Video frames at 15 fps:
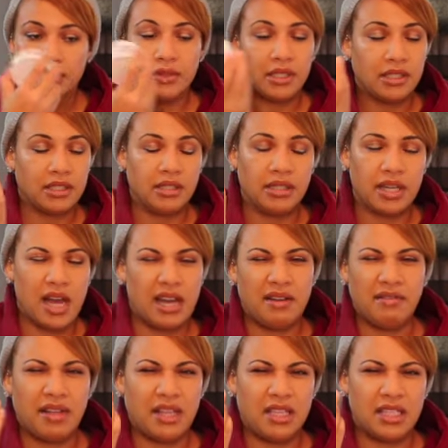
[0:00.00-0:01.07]
Still kind
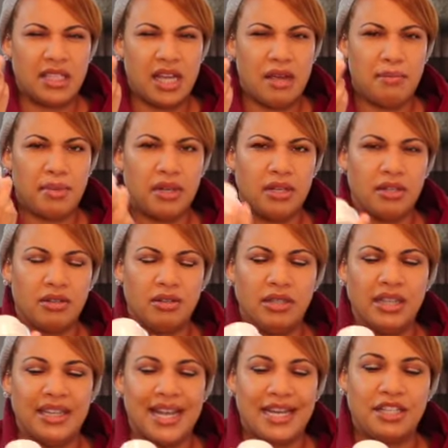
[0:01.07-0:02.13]
of like the same, but a little
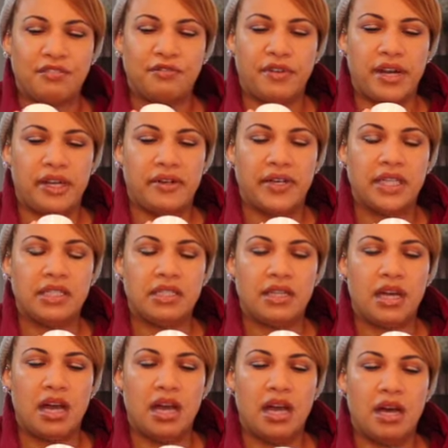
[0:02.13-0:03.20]
less fragrant.
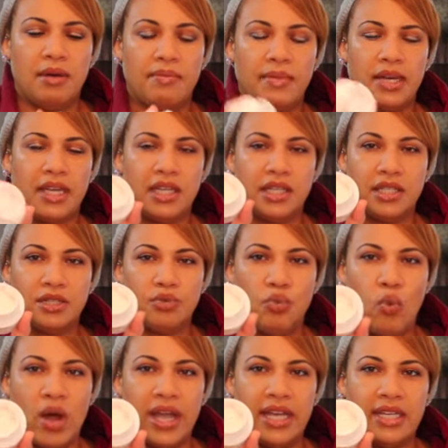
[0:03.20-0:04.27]
It is
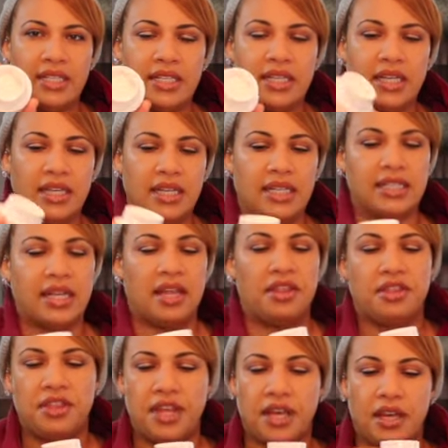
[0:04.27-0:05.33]
white. It is a
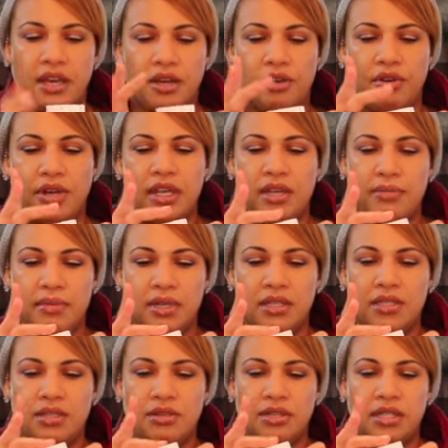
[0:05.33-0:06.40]
thick cream,
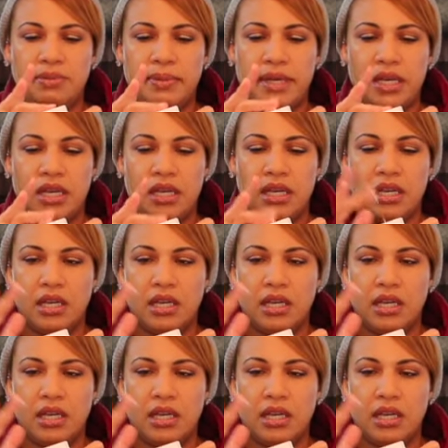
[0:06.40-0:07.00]
so to speak,